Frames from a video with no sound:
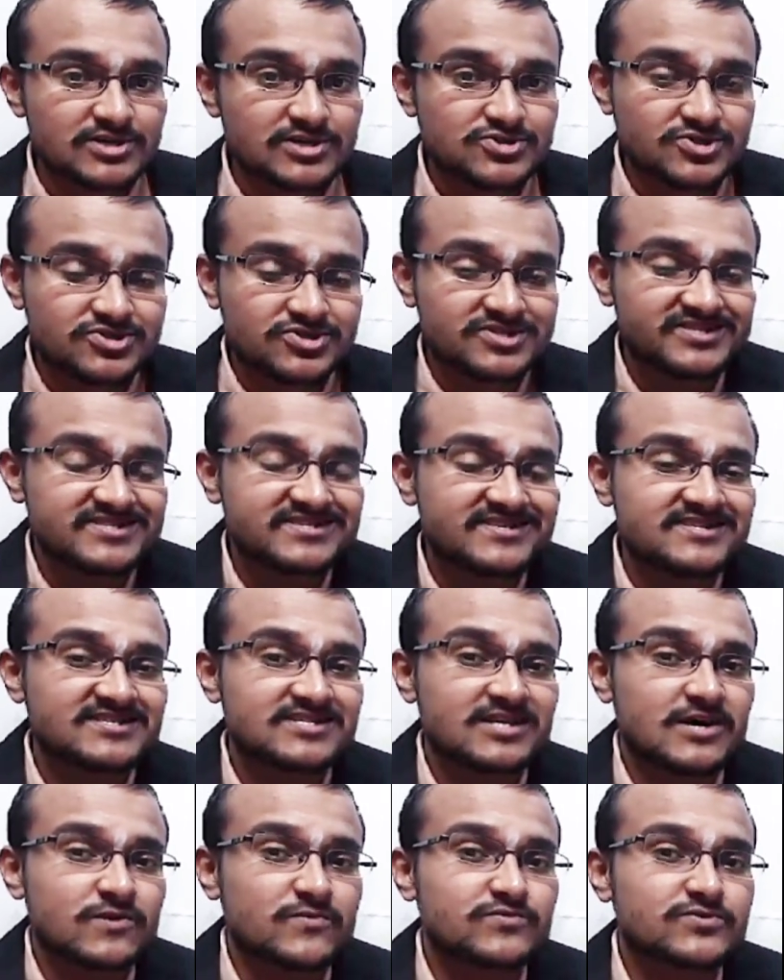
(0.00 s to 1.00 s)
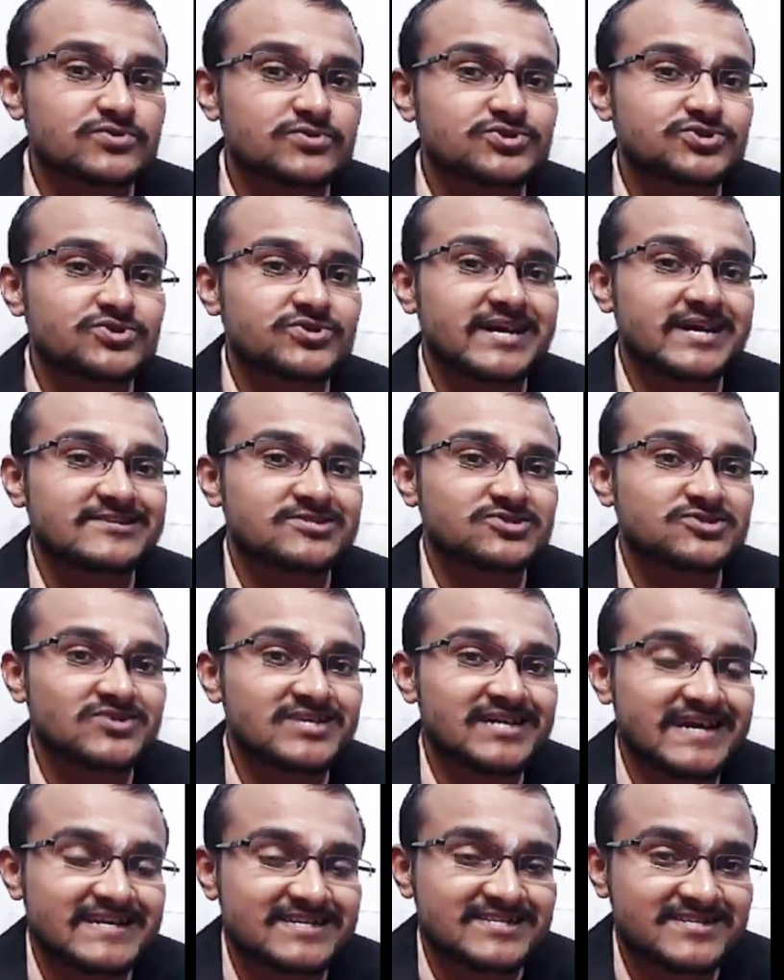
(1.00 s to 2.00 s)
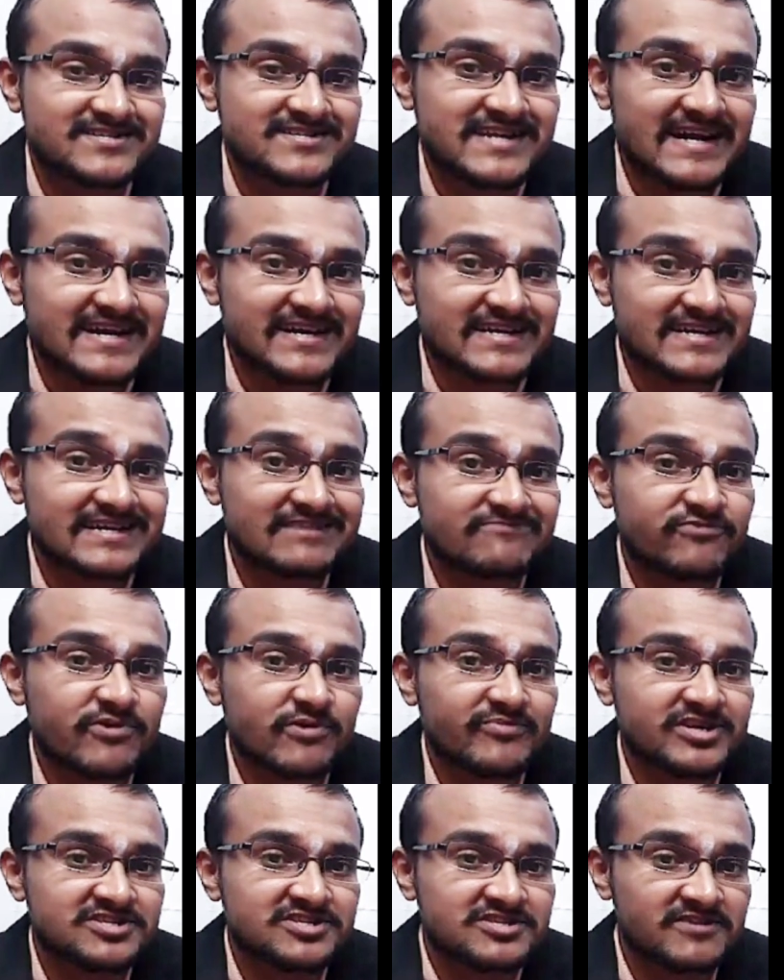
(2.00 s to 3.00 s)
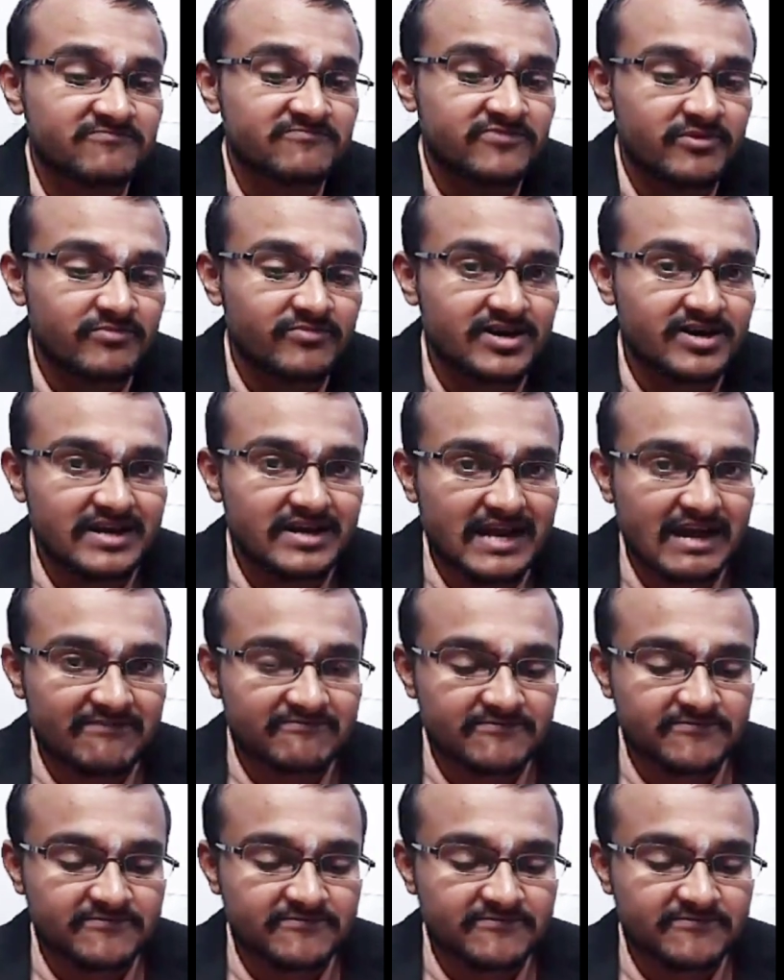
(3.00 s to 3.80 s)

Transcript: So this is how you should actually extract information from a graph.